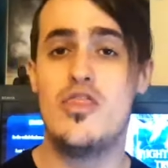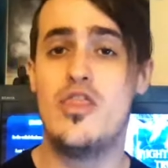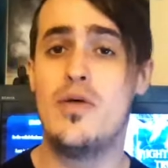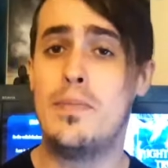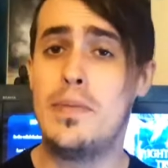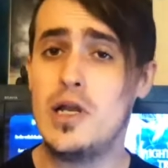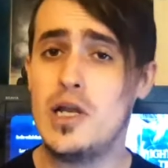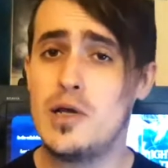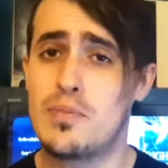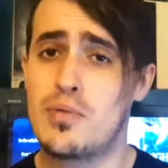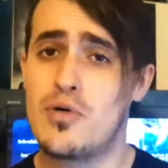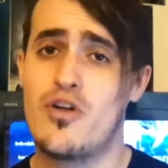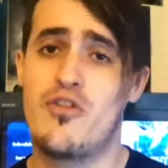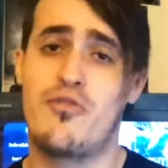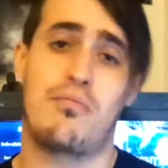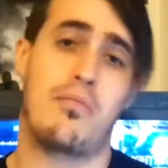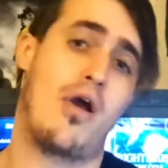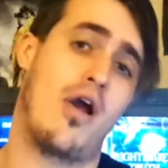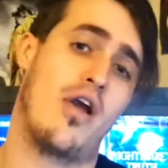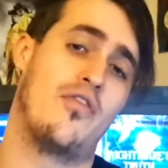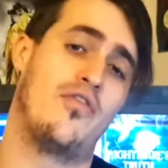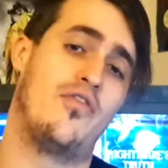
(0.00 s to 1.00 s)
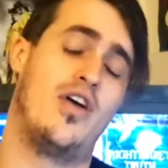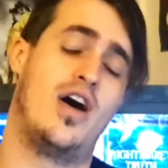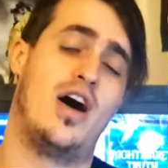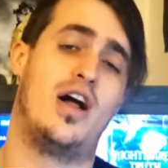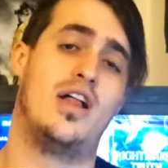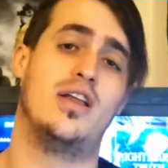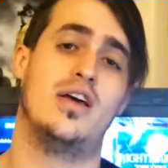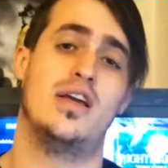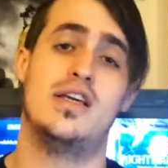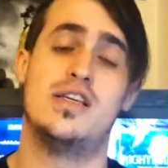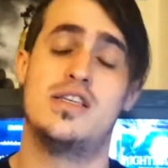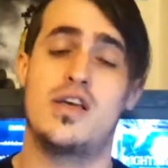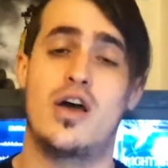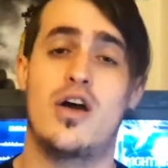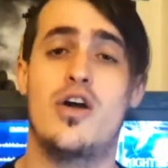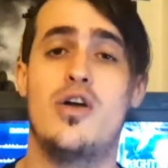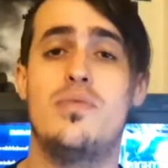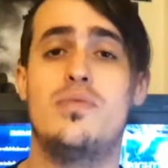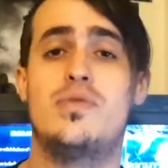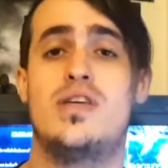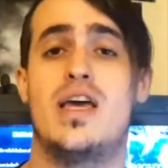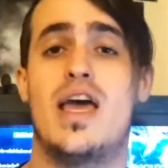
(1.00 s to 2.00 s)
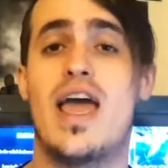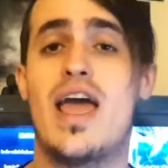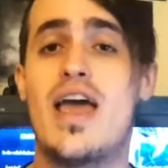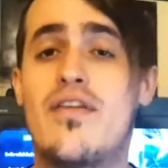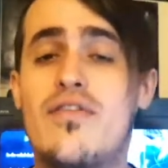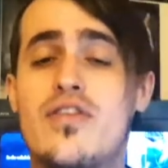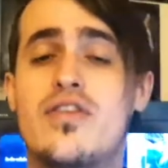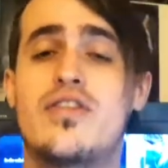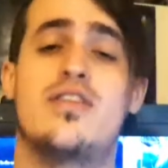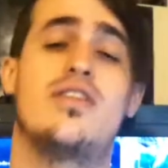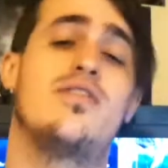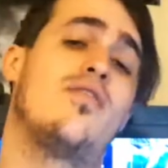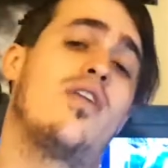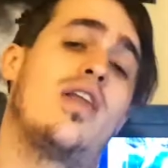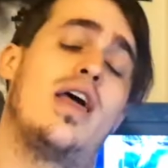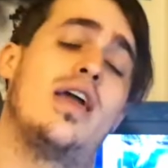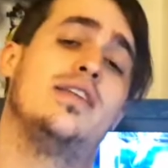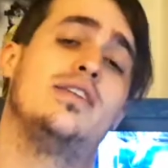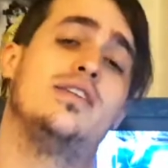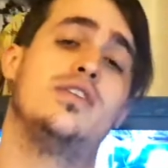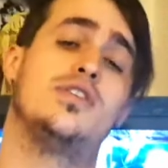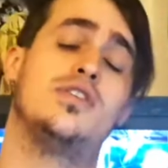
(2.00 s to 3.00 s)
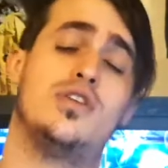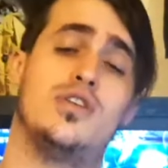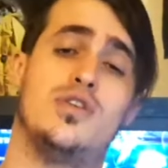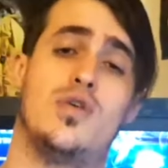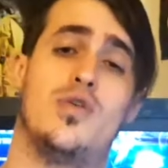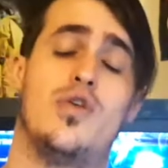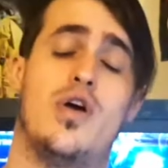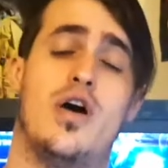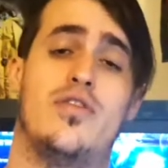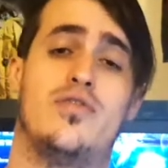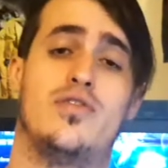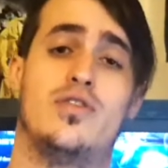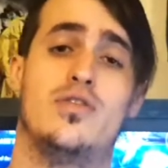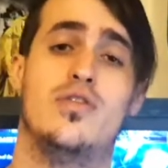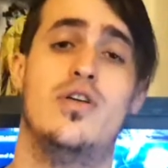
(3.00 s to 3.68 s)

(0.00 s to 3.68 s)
The Bulletproof Profile is home to everything related to your novel,